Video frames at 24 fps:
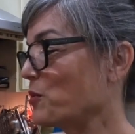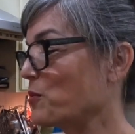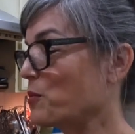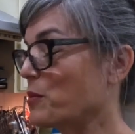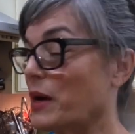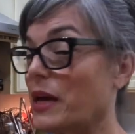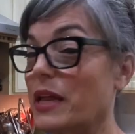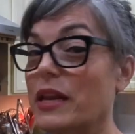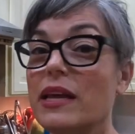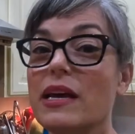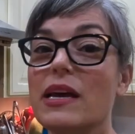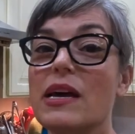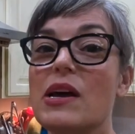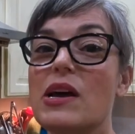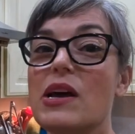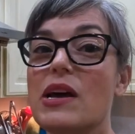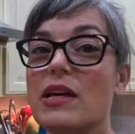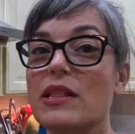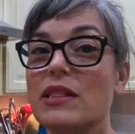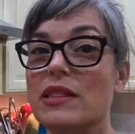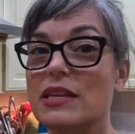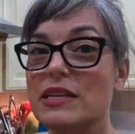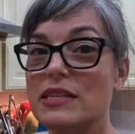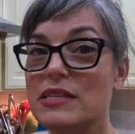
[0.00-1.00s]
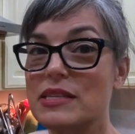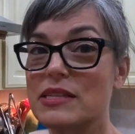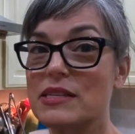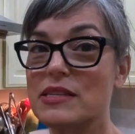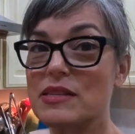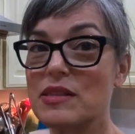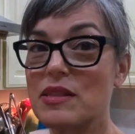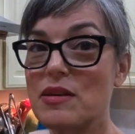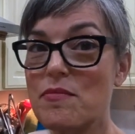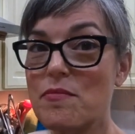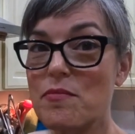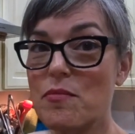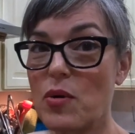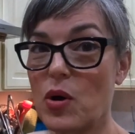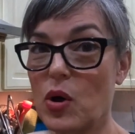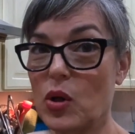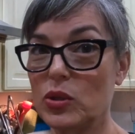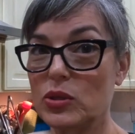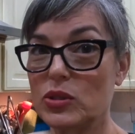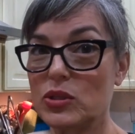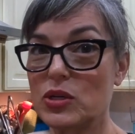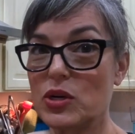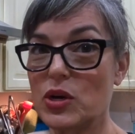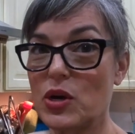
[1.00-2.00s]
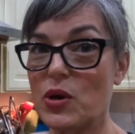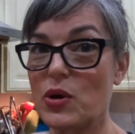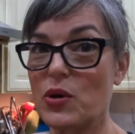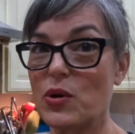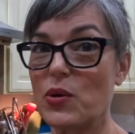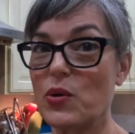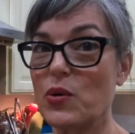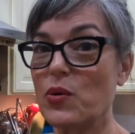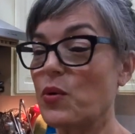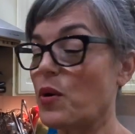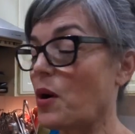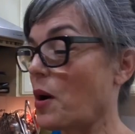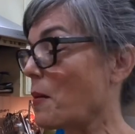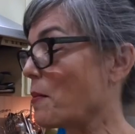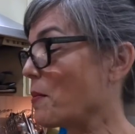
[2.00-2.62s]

But this is the Multo